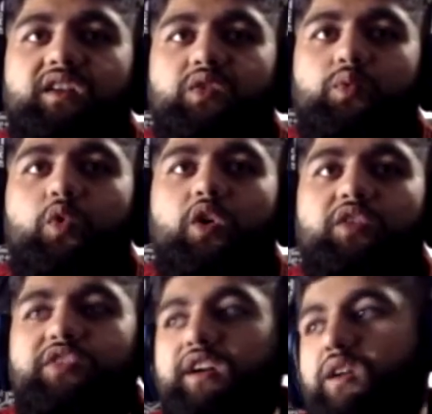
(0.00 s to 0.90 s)

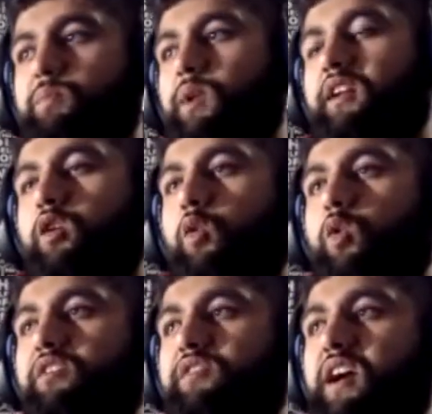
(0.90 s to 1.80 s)
warfare, this political
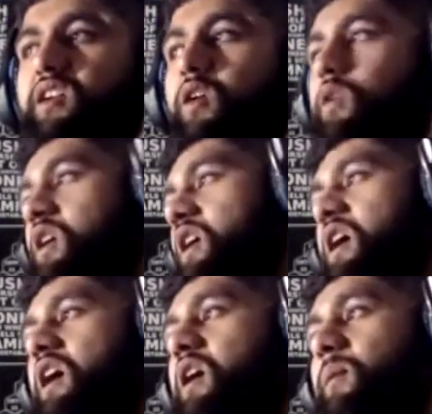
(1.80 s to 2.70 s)
warfare.
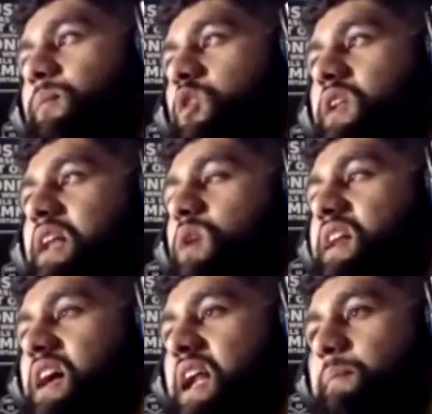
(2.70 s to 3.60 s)
So that's why I thought I